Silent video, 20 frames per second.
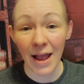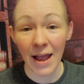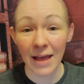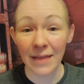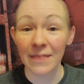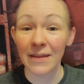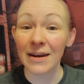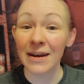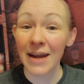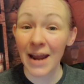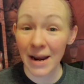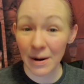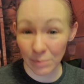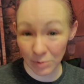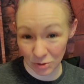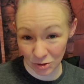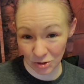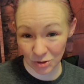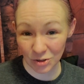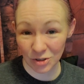And the
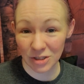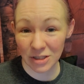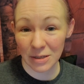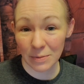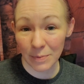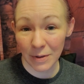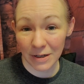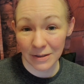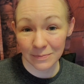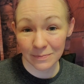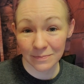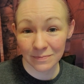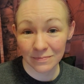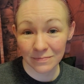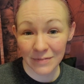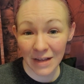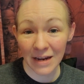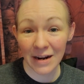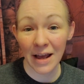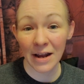neighbors are sleeping.
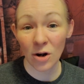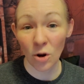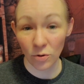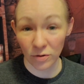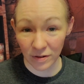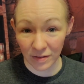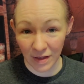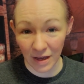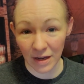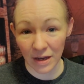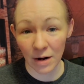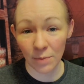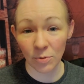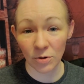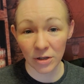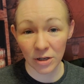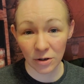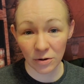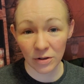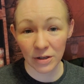And I know that they get up
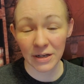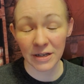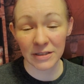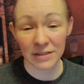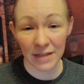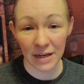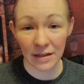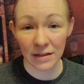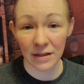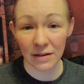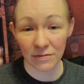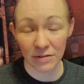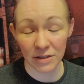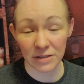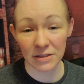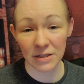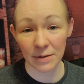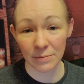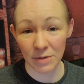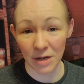really early because they leave at the
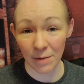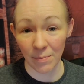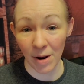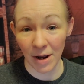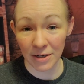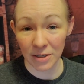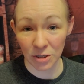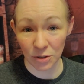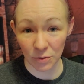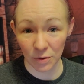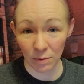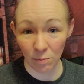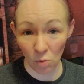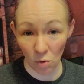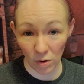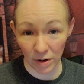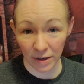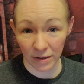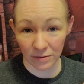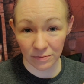same time I do in the
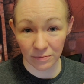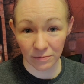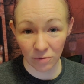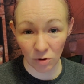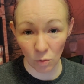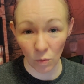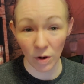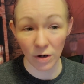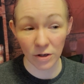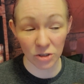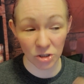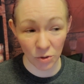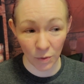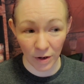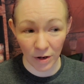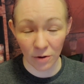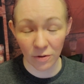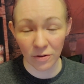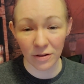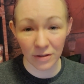morning for work. So I
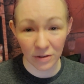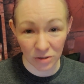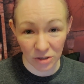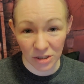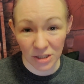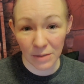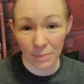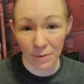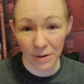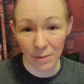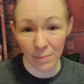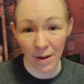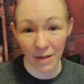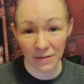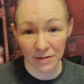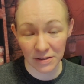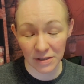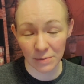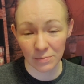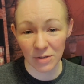know that they're sleeping about
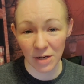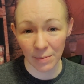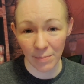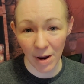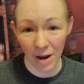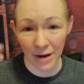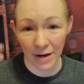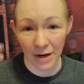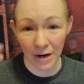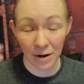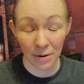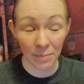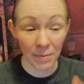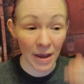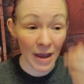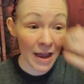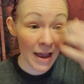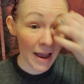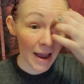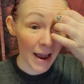the same time I am.
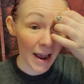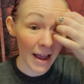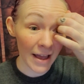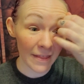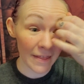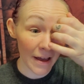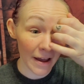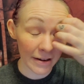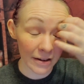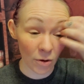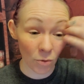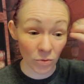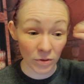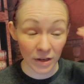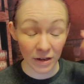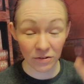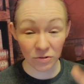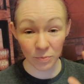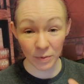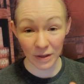And that only
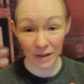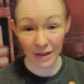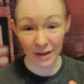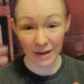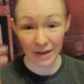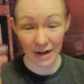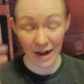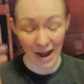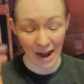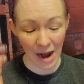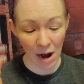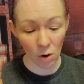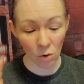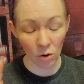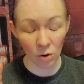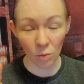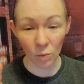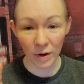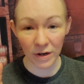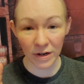gives me like an
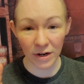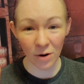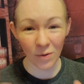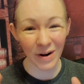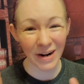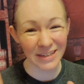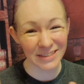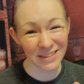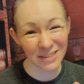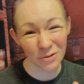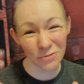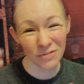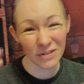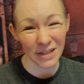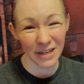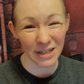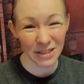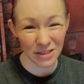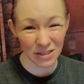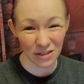hour window. And I still feel
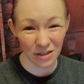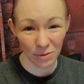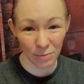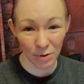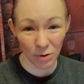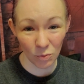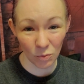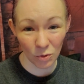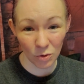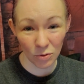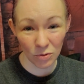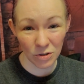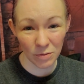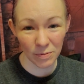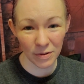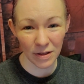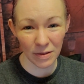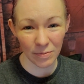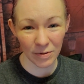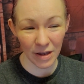like it's a little bit rude to
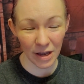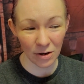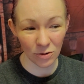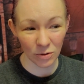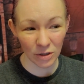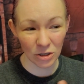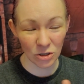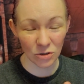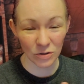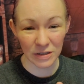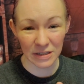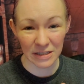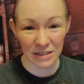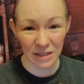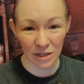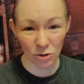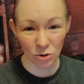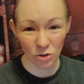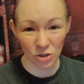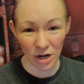play the piano like during
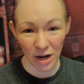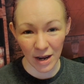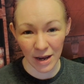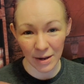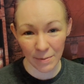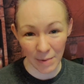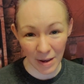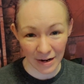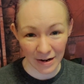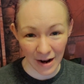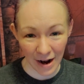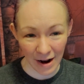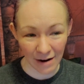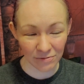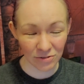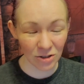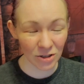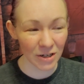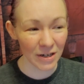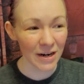dinner time and
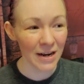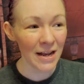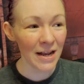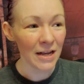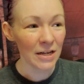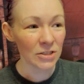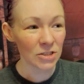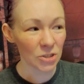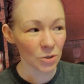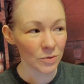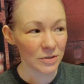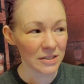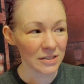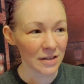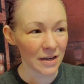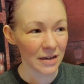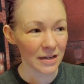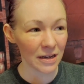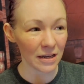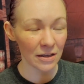after. So it's
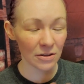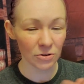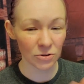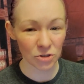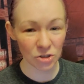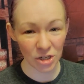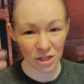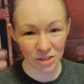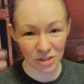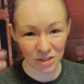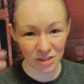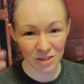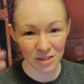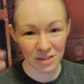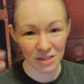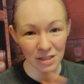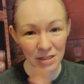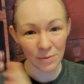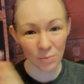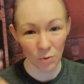like either J J's
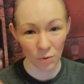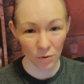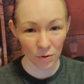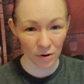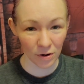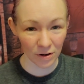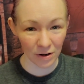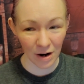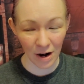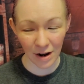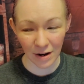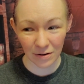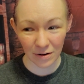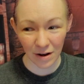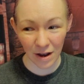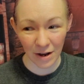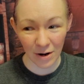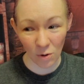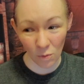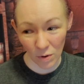asleep or
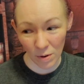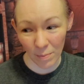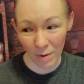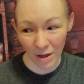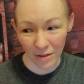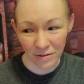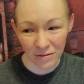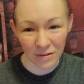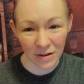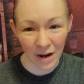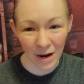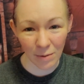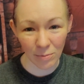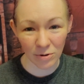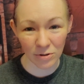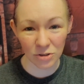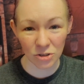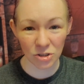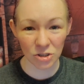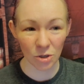I don't want to bother the
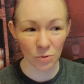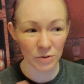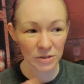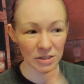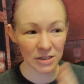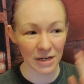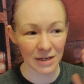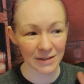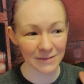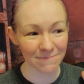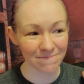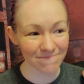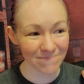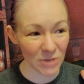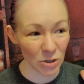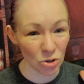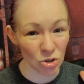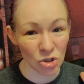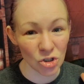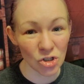neighbors. So it's like
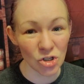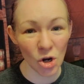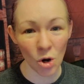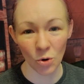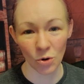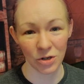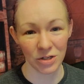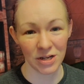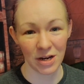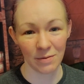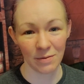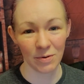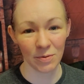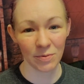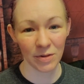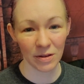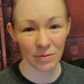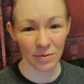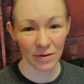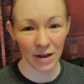there's no good time to
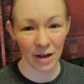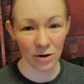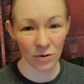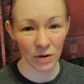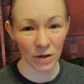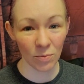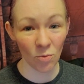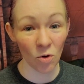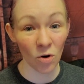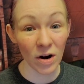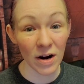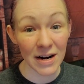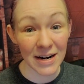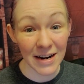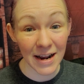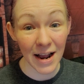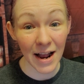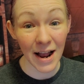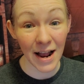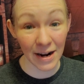play the piano anymore.
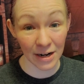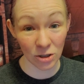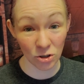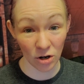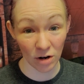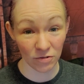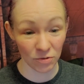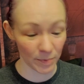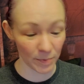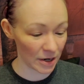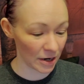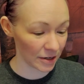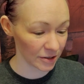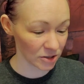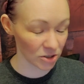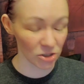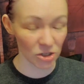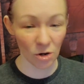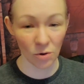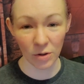And it drives me nuts.
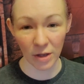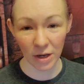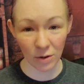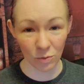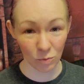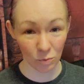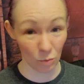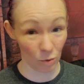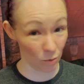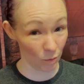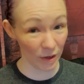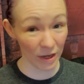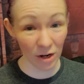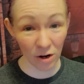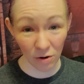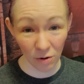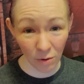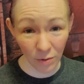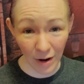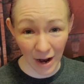So like when we get
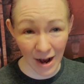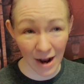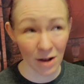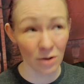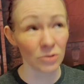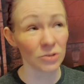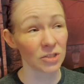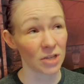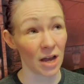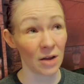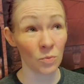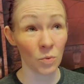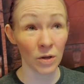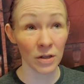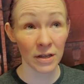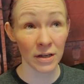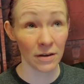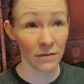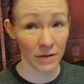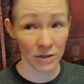our own house, God
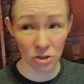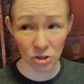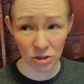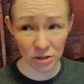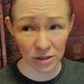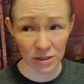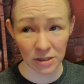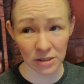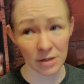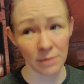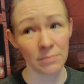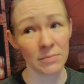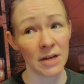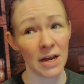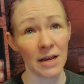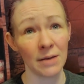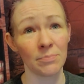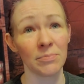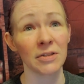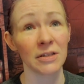willing, eventually
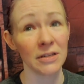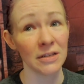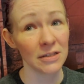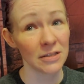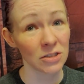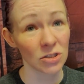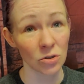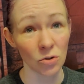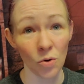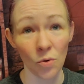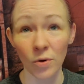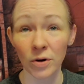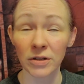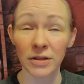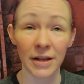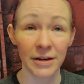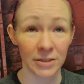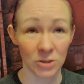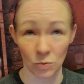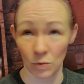someday, please, Lord,
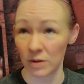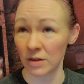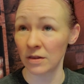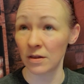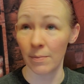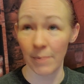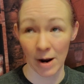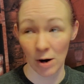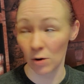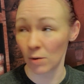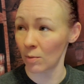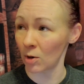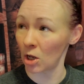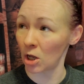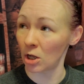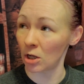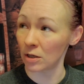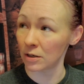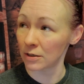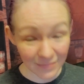let us win the
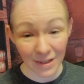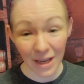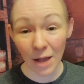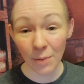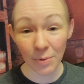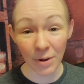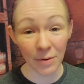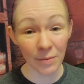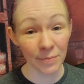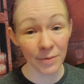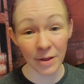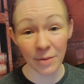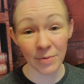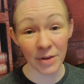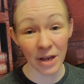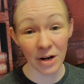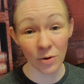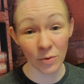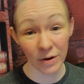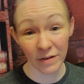Powerball. I'll be able to play the
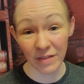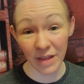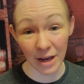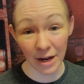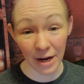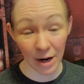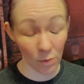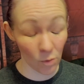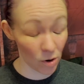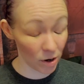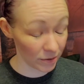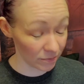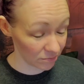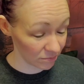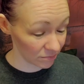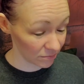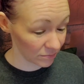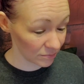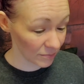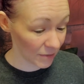piano wherever the heck I want.
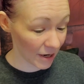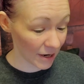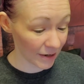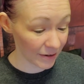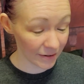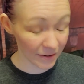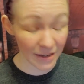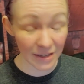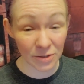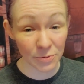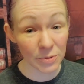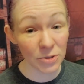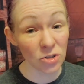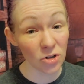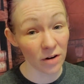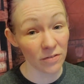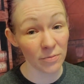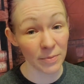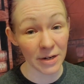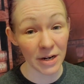And it's been
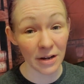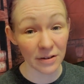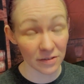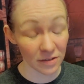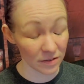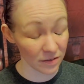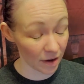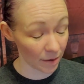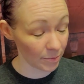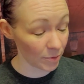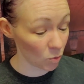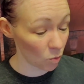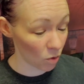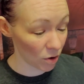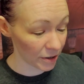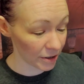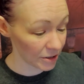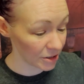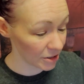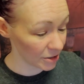driving me nuts because I've been
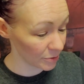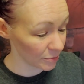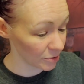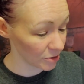wanting to.